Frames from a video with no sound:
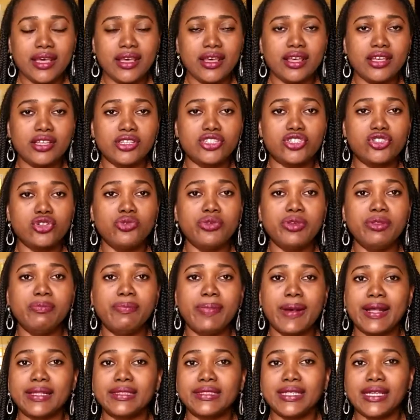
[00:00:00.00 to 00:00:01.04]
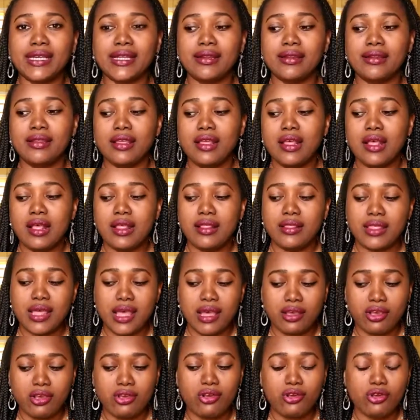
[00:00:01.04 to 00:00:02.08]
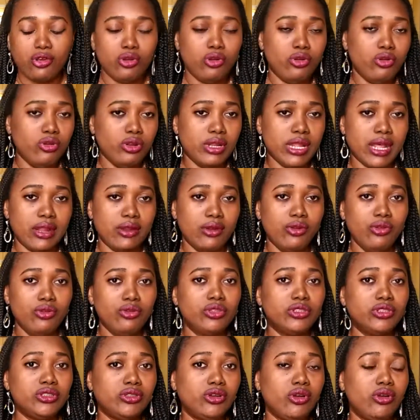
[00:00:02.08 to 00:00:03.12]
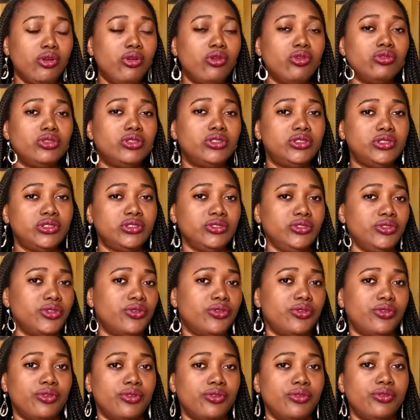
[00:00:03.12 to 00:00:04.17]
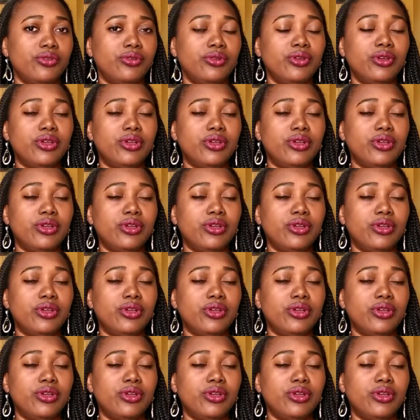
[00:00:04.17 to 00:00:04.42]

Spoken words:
a sewing pattern that looks close to your